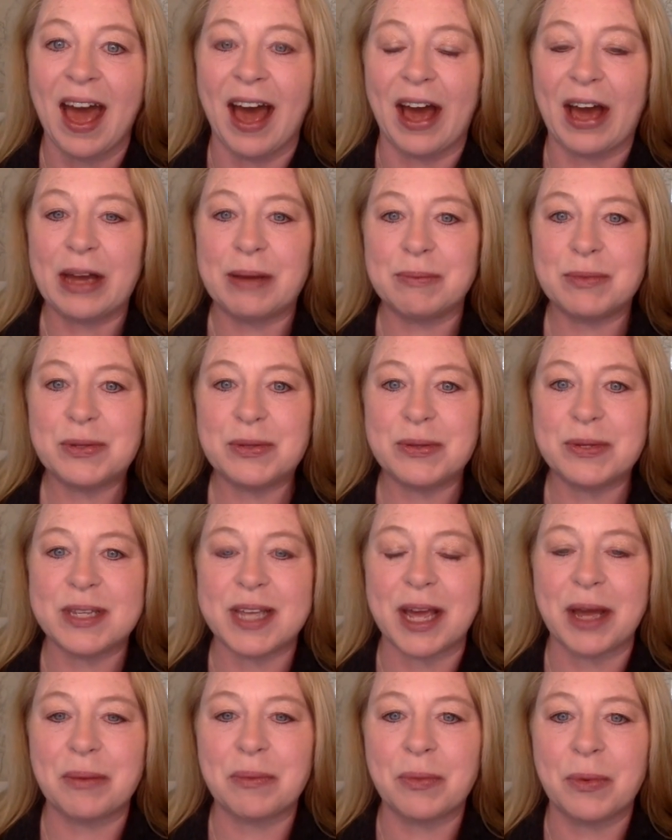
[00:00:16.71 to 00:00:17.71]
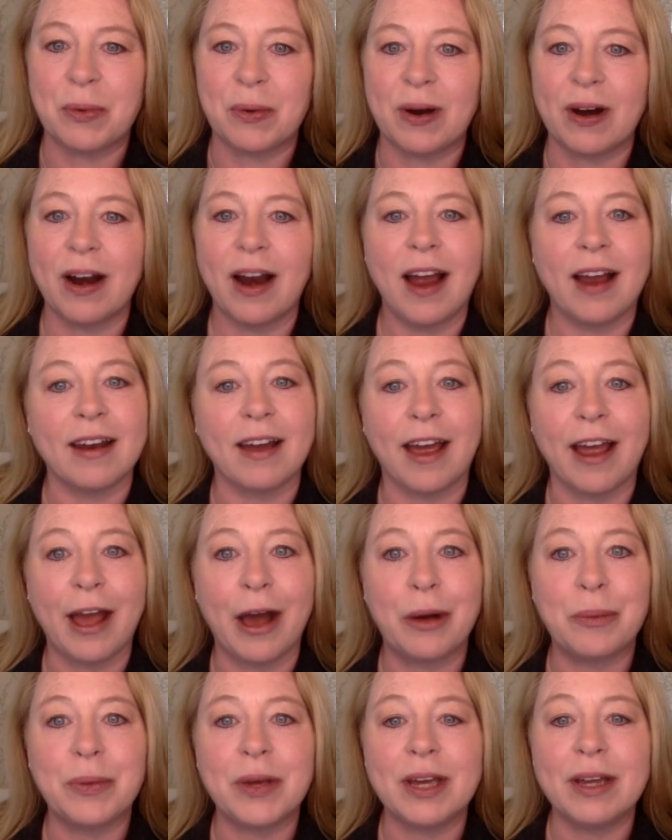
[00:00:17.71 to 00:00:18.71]
I'm Suzanne Moore, and I
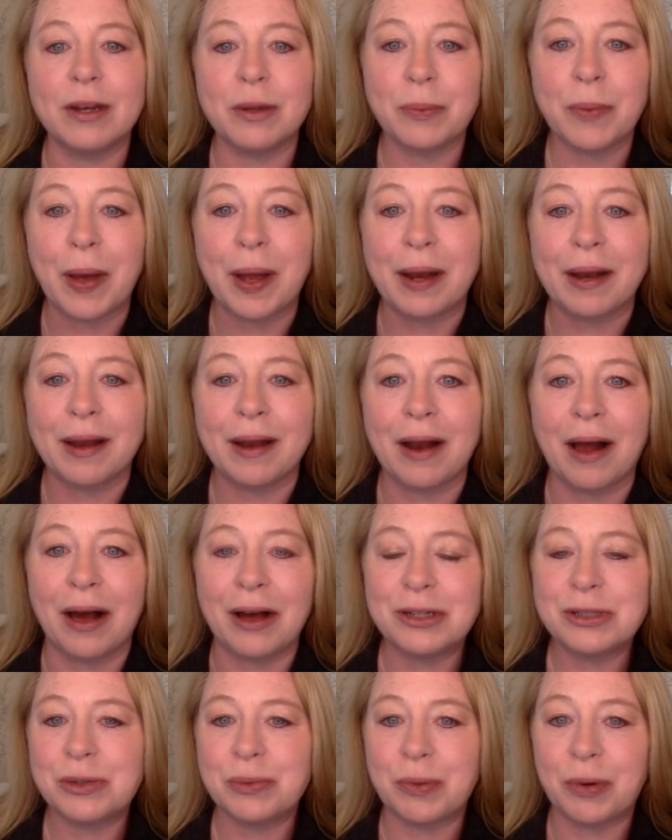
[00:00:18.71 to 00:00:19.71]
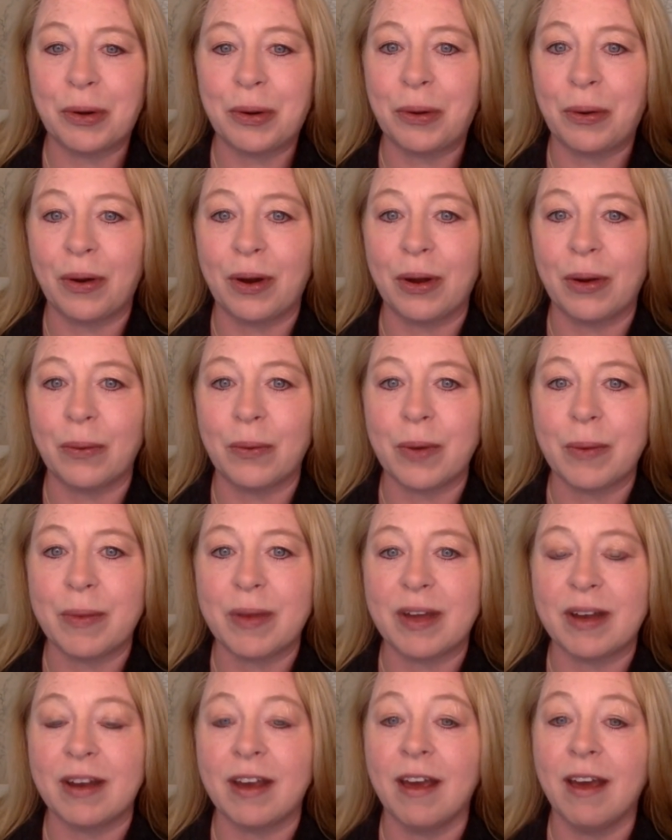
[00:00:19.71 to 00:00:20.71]
help independent entrepreneurial
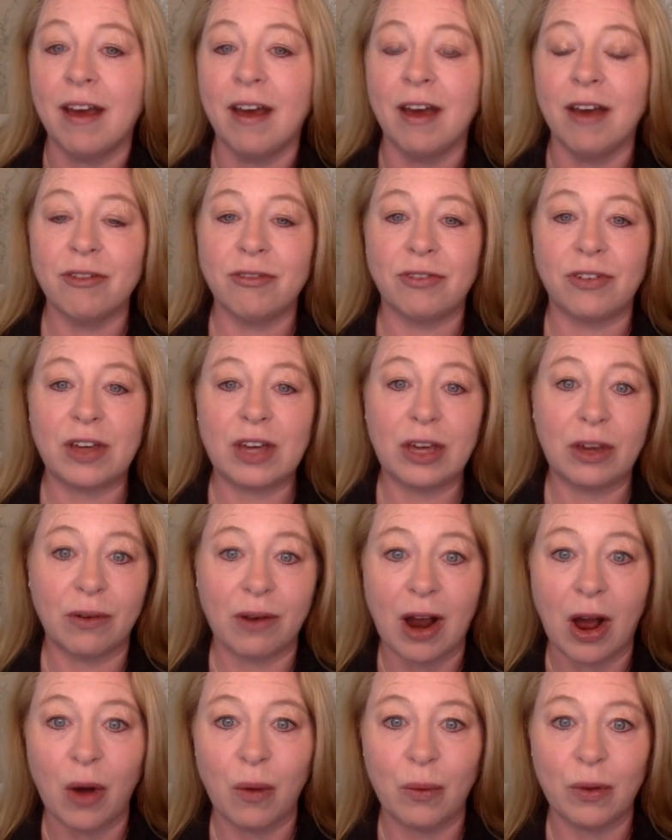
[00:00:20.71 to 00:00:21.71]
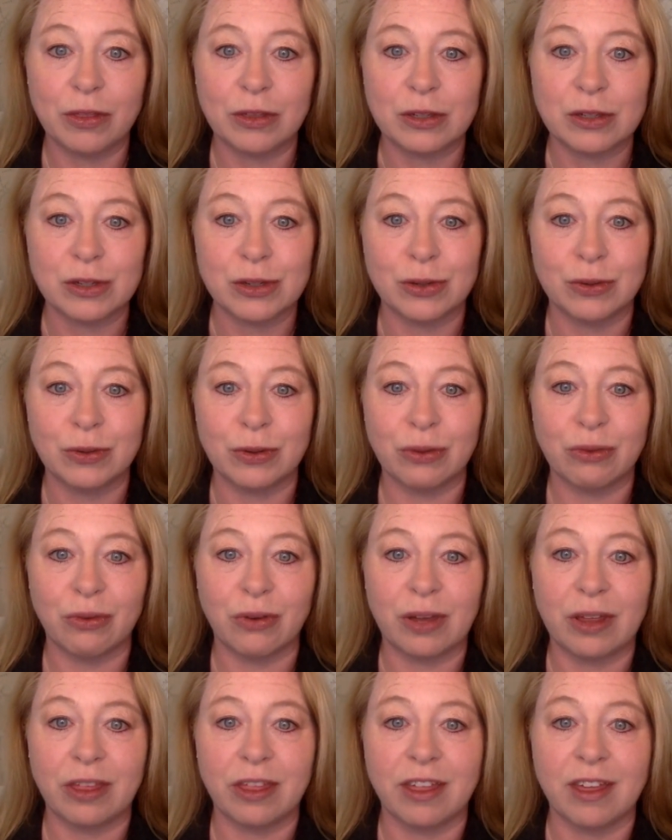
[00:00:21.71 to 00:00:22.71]
women figure out what the 2 to
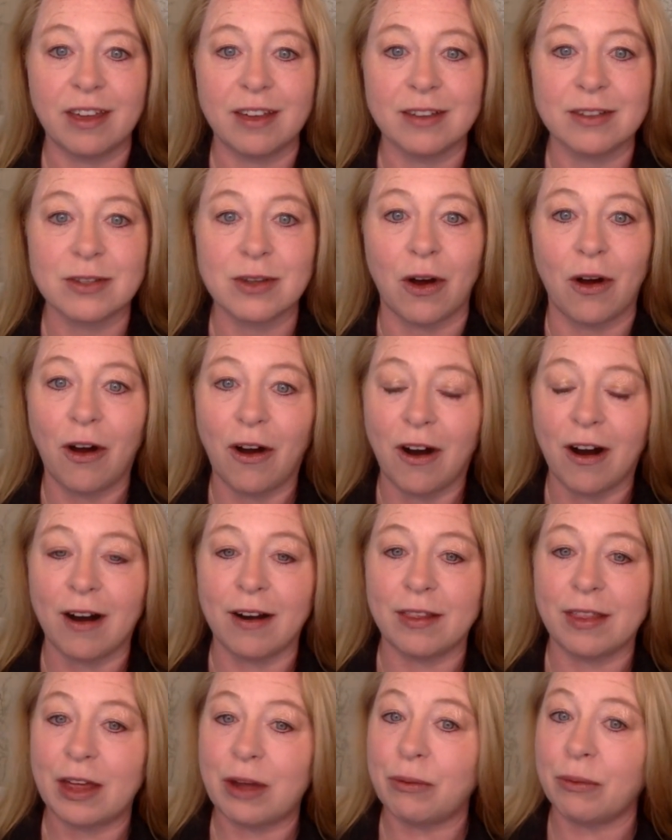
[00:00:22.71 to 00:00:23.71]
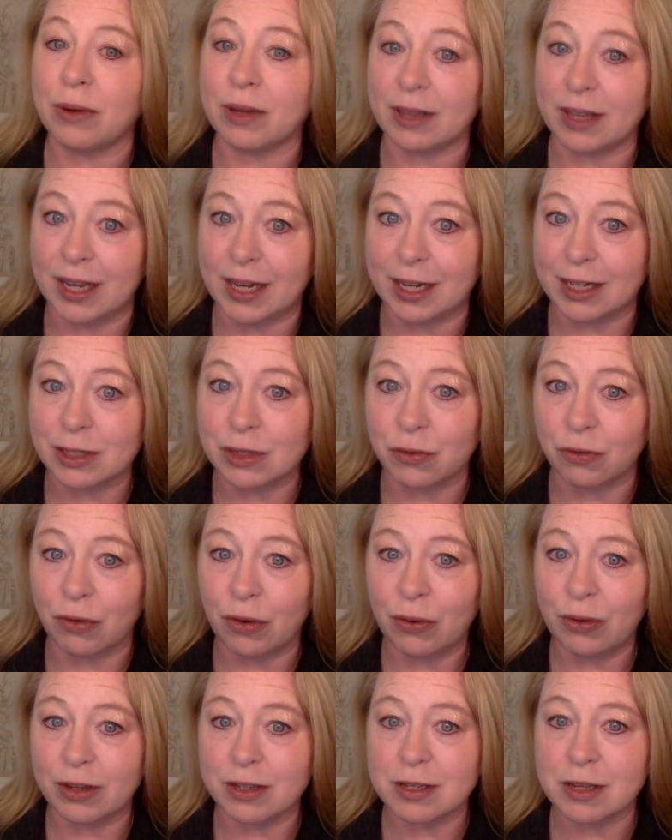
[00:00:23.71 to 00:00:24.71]
3 things are they really need to
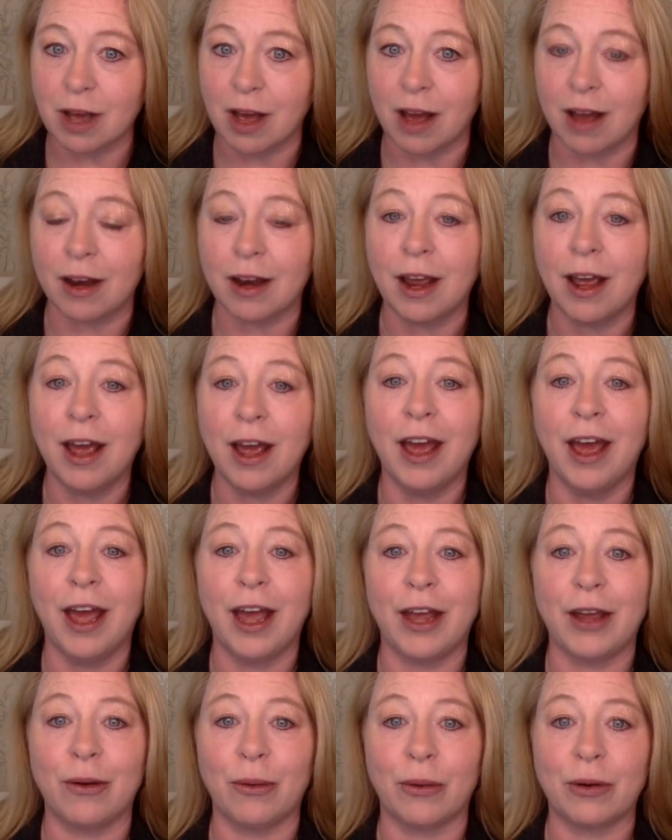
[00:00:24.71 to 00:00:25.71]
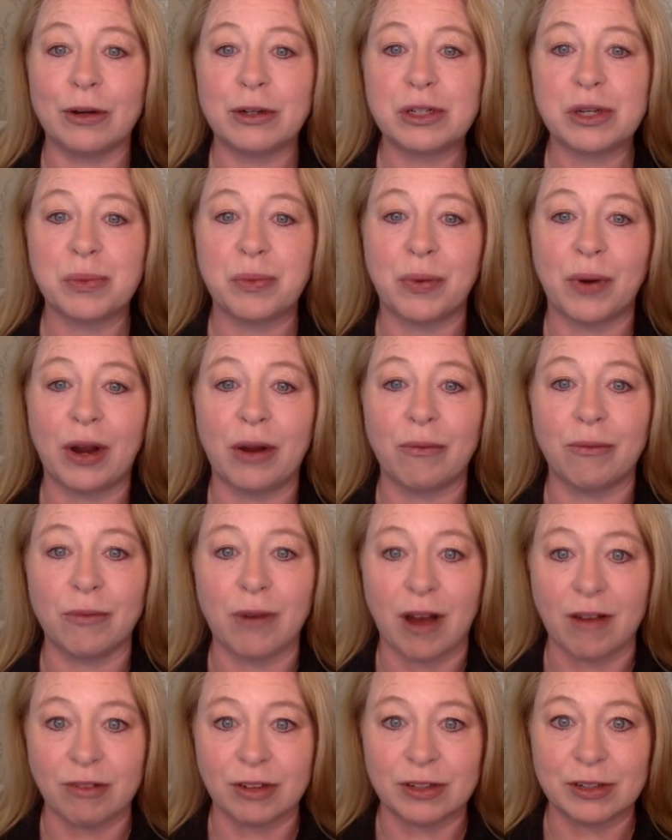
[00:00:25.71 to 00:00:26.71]
focus on in order to bring
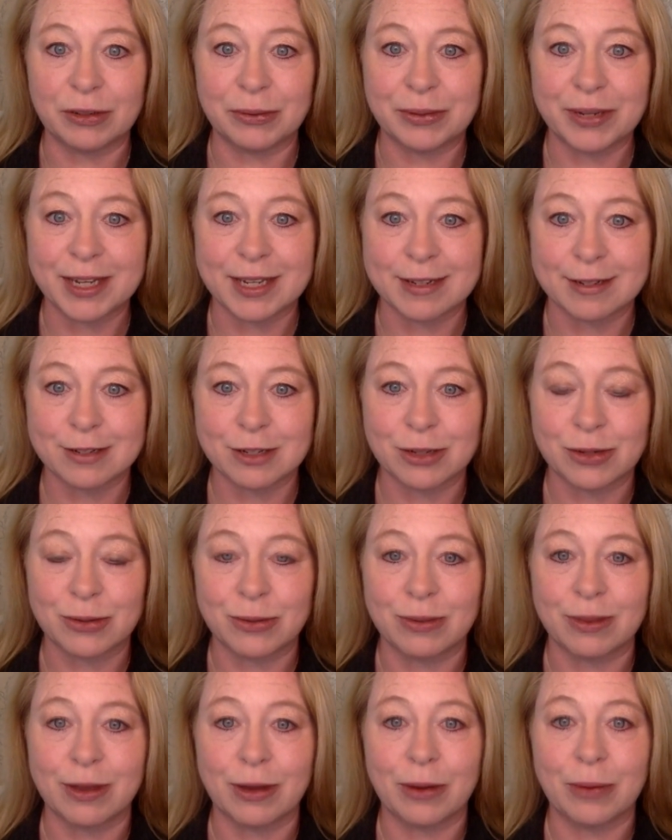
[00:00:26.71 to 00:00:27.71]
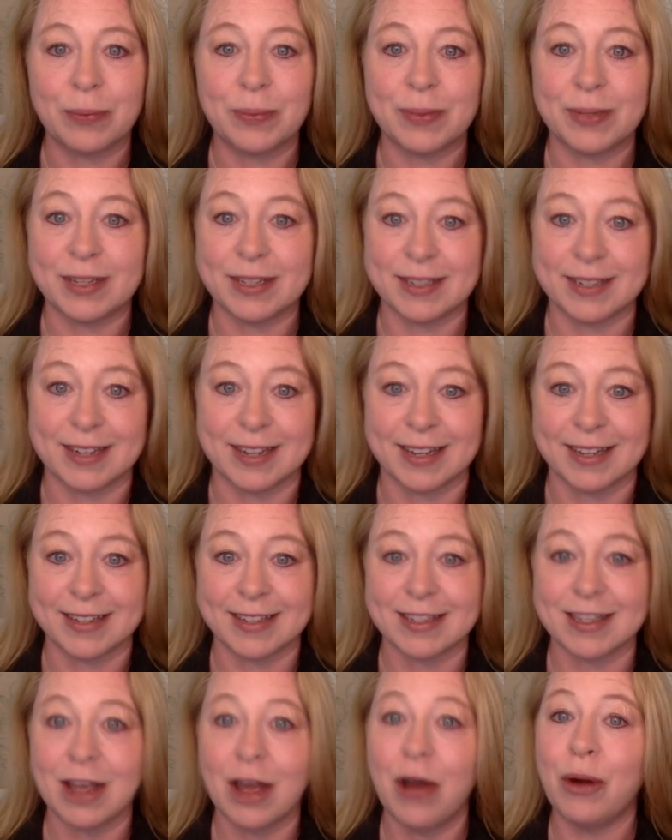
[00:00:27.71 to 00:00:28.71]
revenue into their
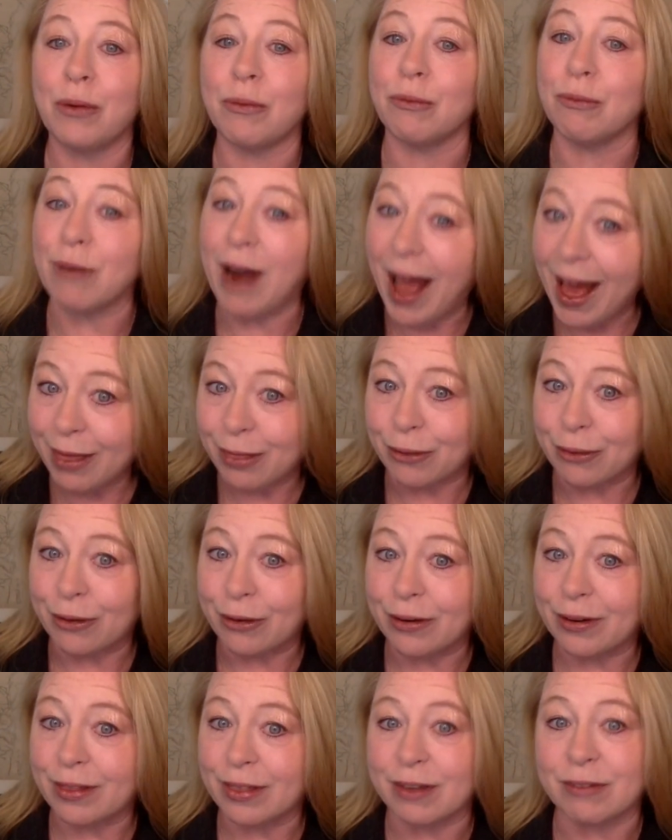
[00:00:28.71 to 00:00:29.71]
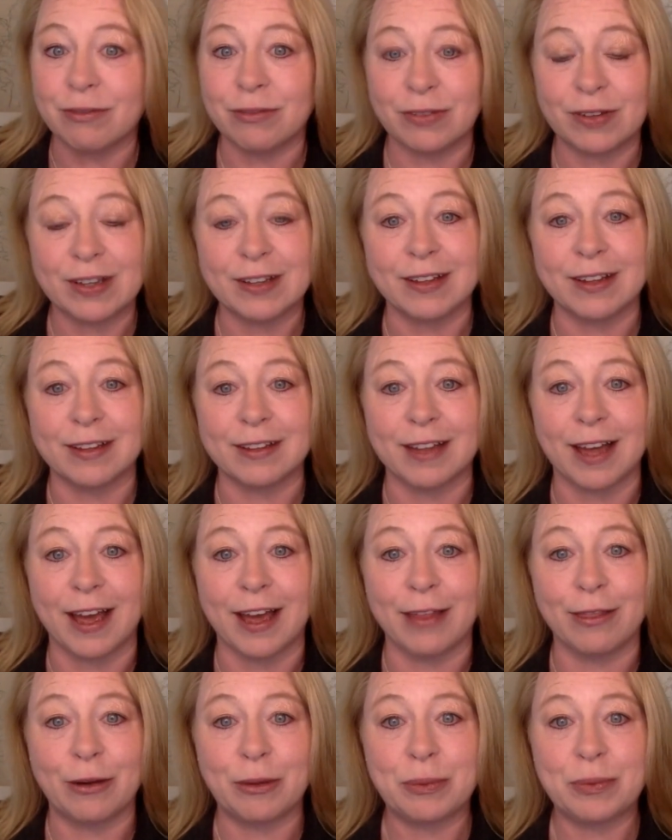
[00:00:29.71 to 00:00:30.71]
business, rather than feeling
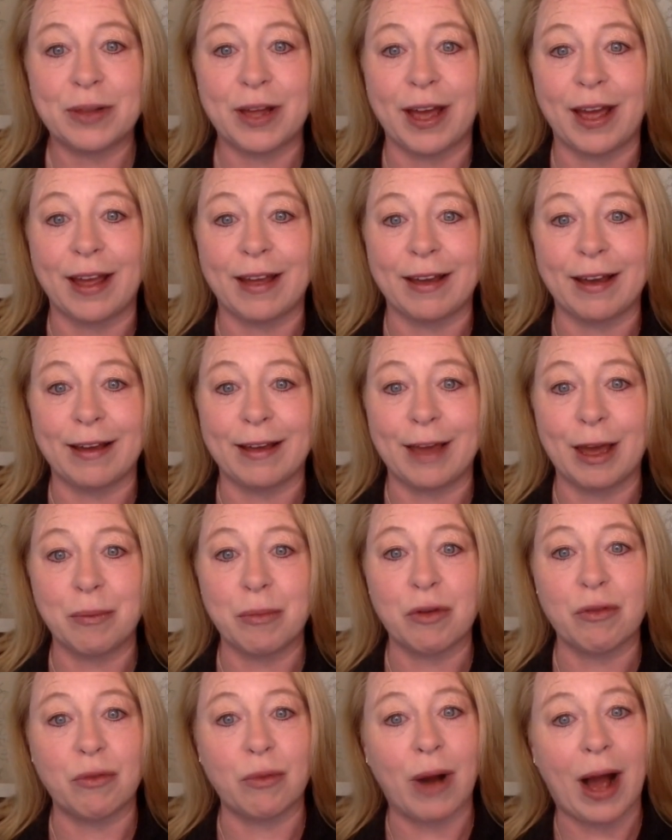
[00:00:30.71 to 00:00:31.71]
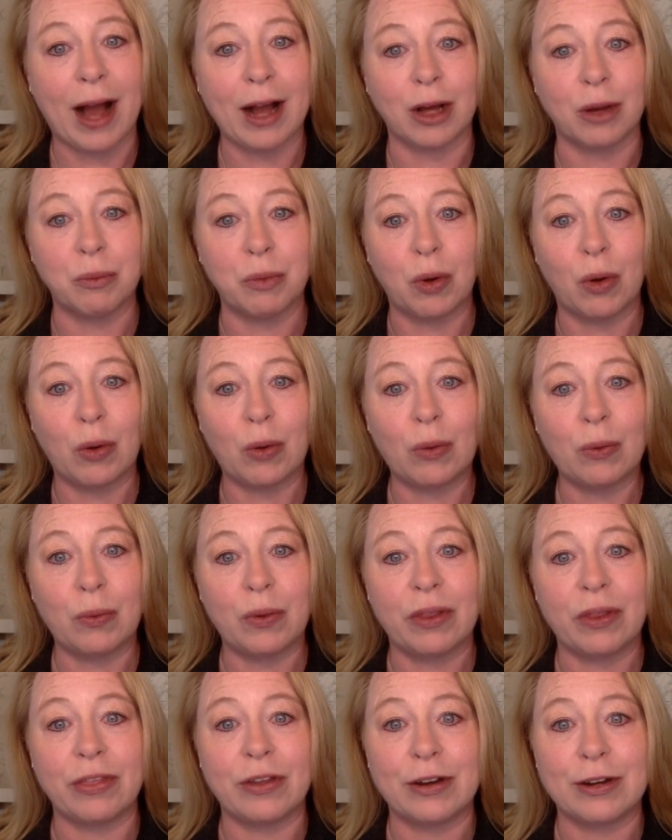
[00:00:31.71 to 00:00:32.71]
like they're playing a game of whack-a-mole
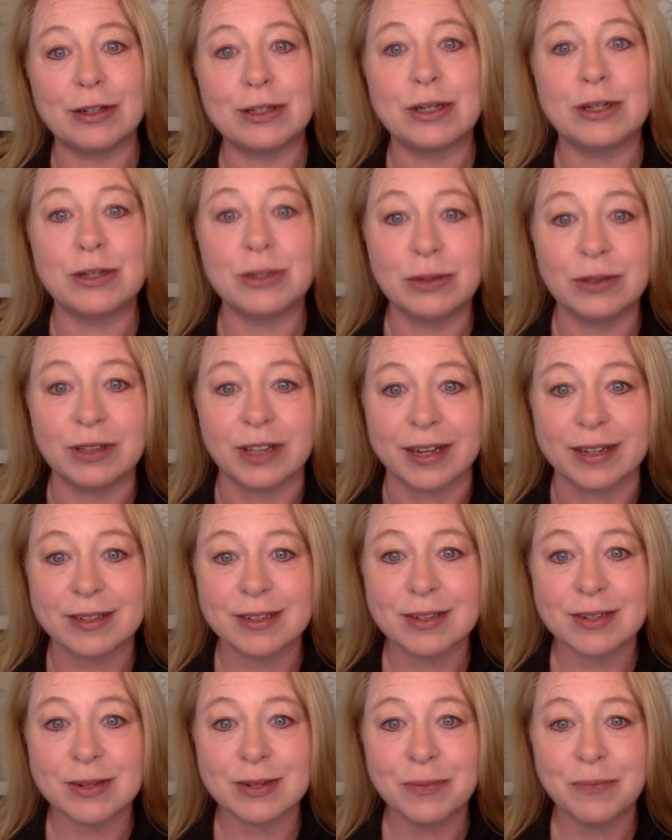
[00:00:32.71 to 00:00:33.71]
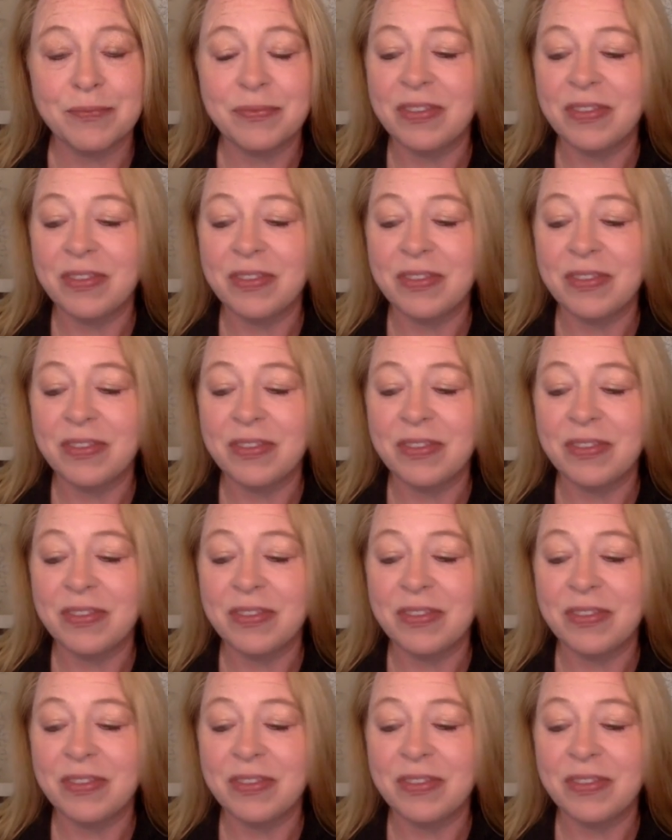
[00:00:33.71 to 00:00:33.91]
with their to-do list.